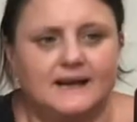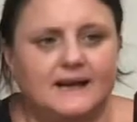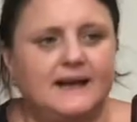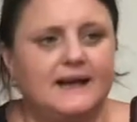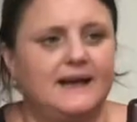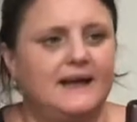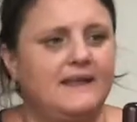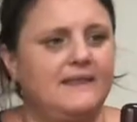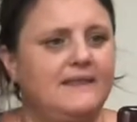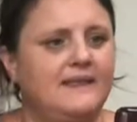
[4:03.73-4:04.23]

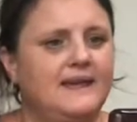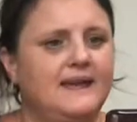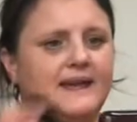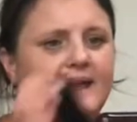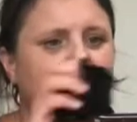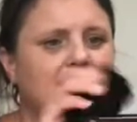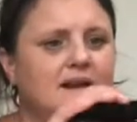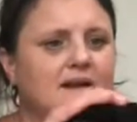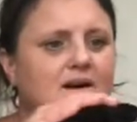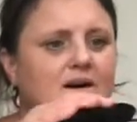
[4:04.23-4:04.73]
And
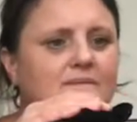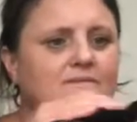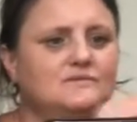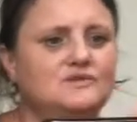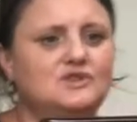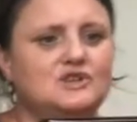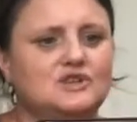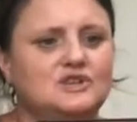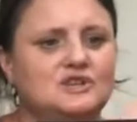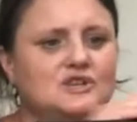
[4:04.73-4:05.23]
then I'm
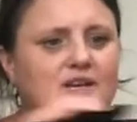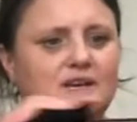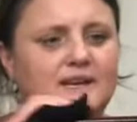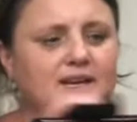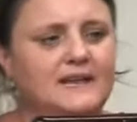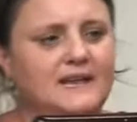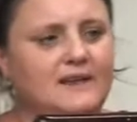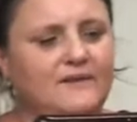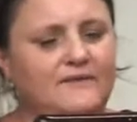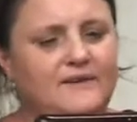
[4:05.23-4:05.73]
just going
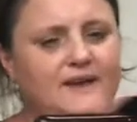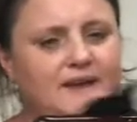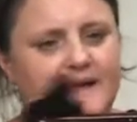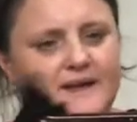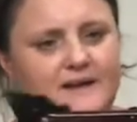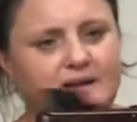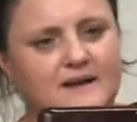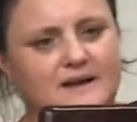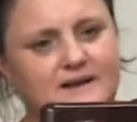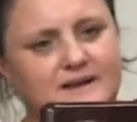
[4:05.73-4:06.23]
to give it,
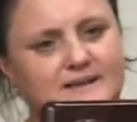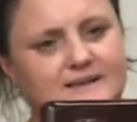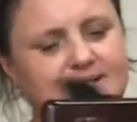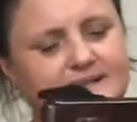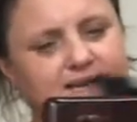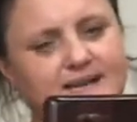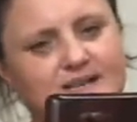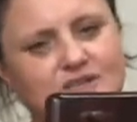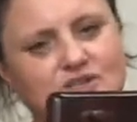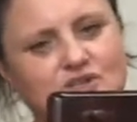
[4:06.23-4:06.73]
like I
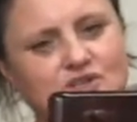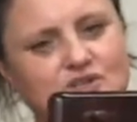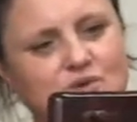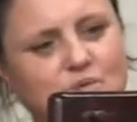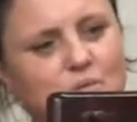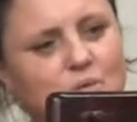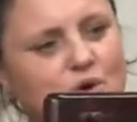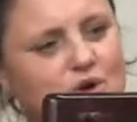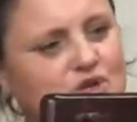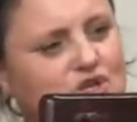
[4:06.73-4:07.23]
say, just a
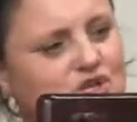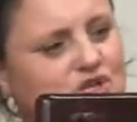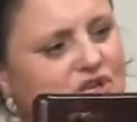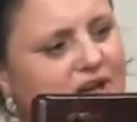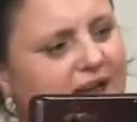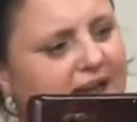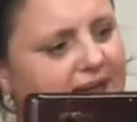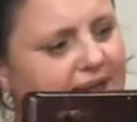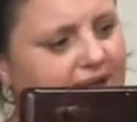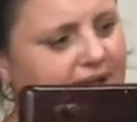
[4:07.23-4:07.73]
wash
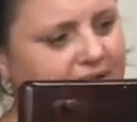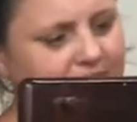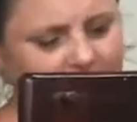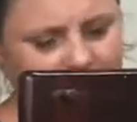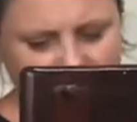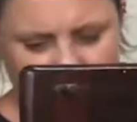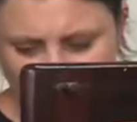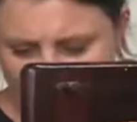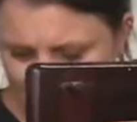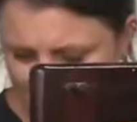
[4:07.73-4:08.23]
down.
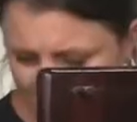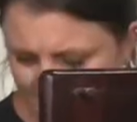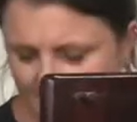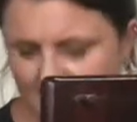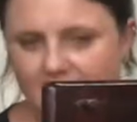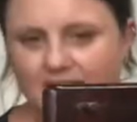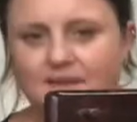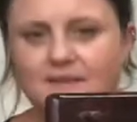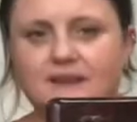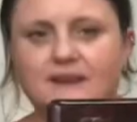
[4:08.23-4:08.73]

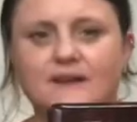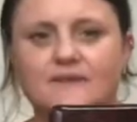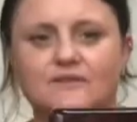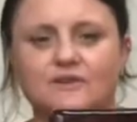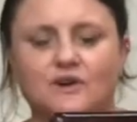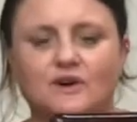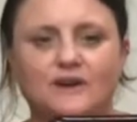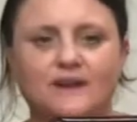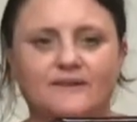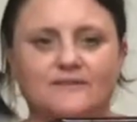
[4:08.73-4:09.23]
And then I've
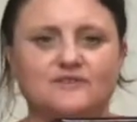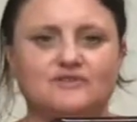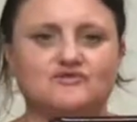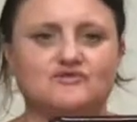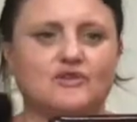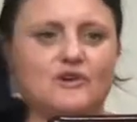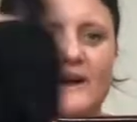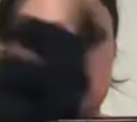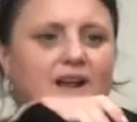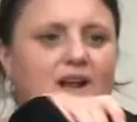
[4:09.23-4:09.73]
got another
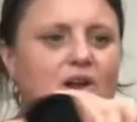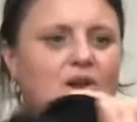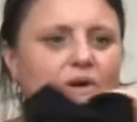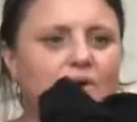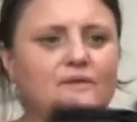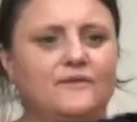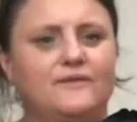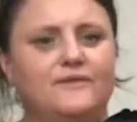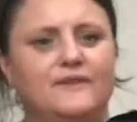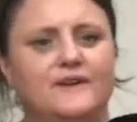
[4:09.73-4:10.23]
dry
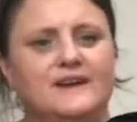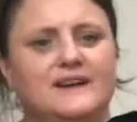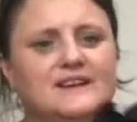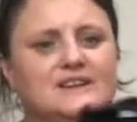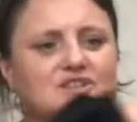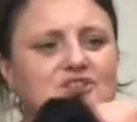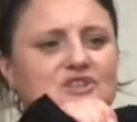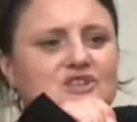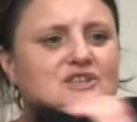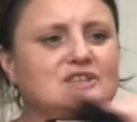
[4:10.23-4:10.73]
cloth
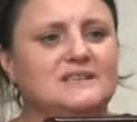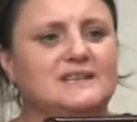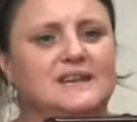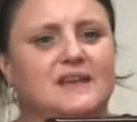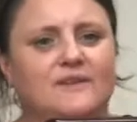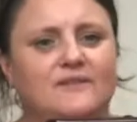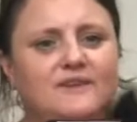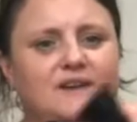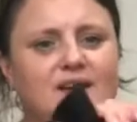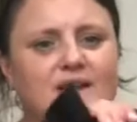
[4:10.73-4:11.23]
just to
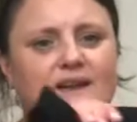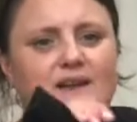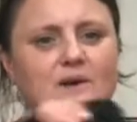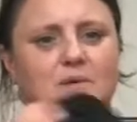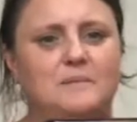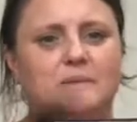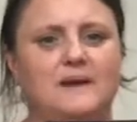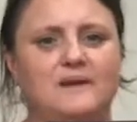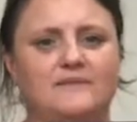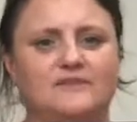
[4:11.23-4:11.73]
give it a little
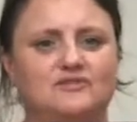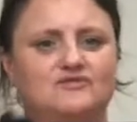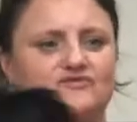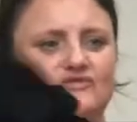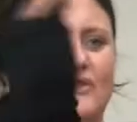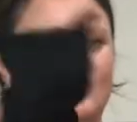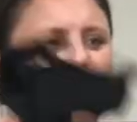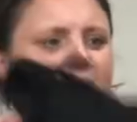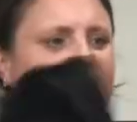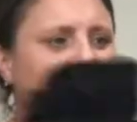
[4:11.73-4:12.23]
bit of a
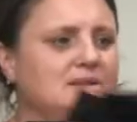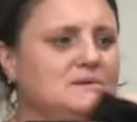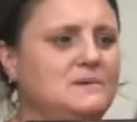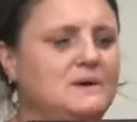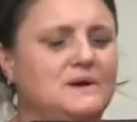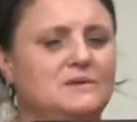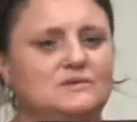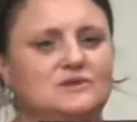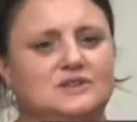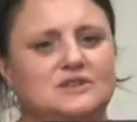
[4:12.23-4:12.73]
dry as
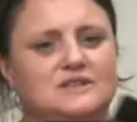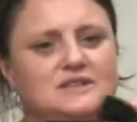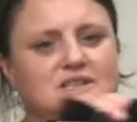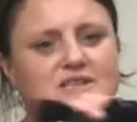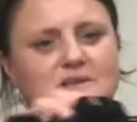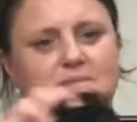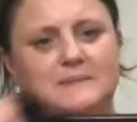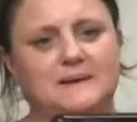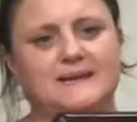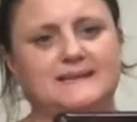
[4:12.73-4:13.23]
well, just to
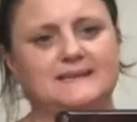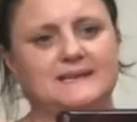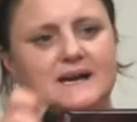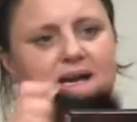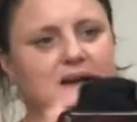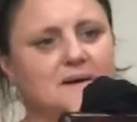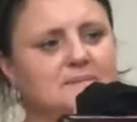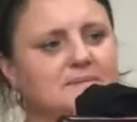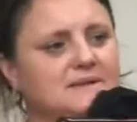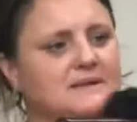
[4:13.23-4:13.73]
speed it
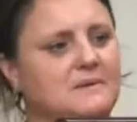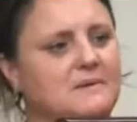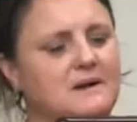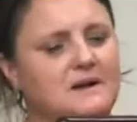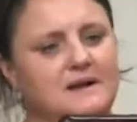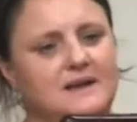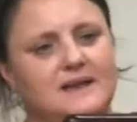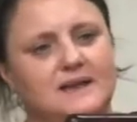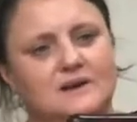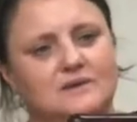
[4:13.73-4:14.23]
up so I
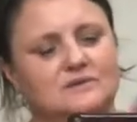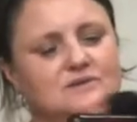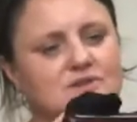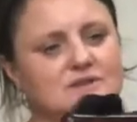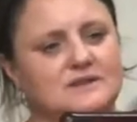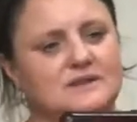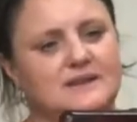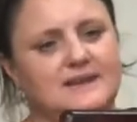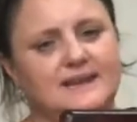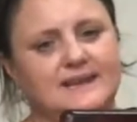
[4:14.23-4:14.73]
can get on to
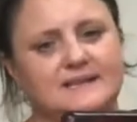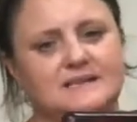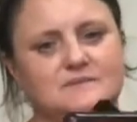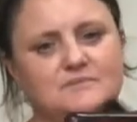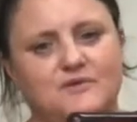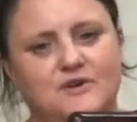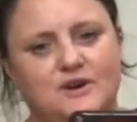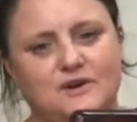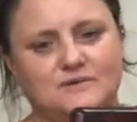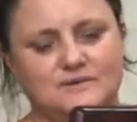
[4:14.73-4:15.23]
the next
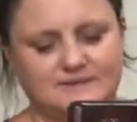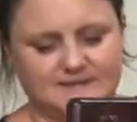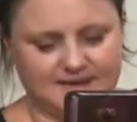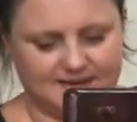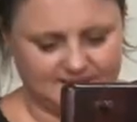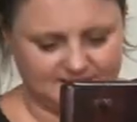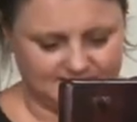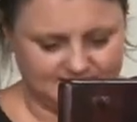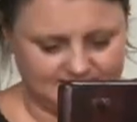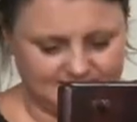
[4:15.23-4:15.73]

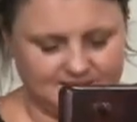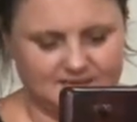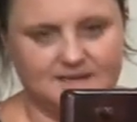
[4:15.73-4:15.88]
process.